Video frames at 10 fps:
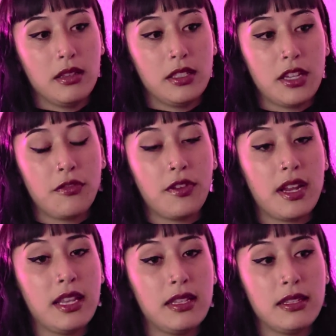
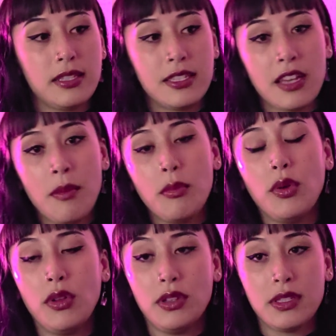different
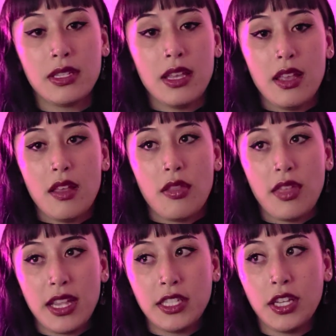stumbles
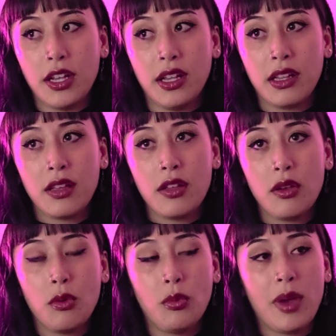they took
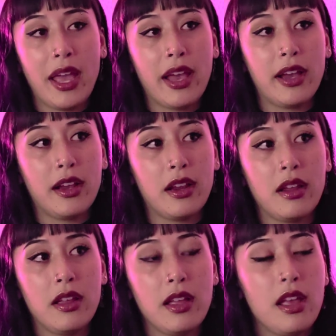where
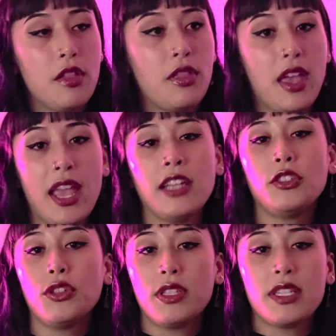the
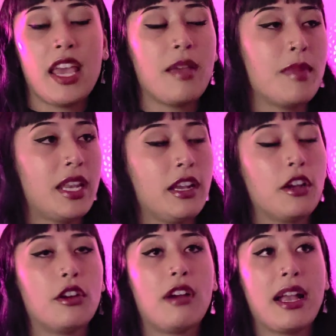angels came in and
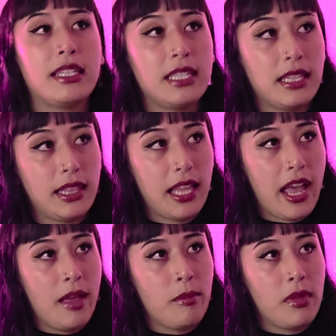corrected
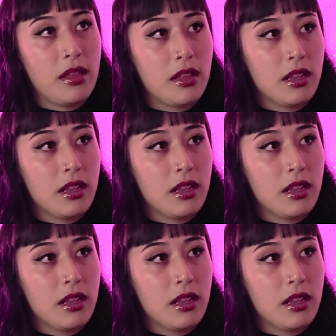them,